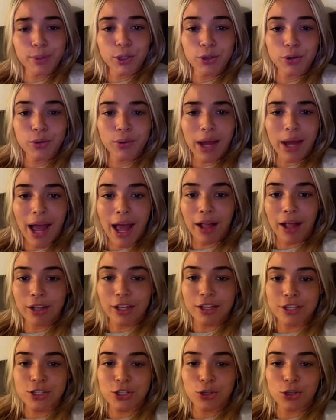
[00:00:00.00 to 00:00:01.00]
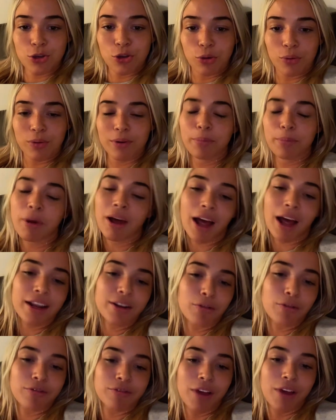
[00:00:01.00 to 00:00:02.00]
Blue at LSU. No, but I
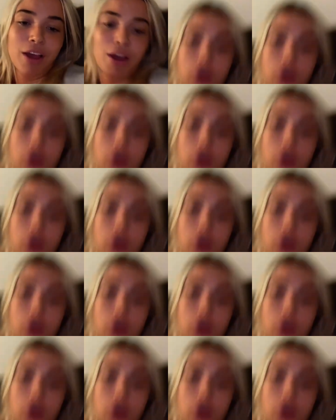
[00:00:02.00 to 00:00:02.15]
don't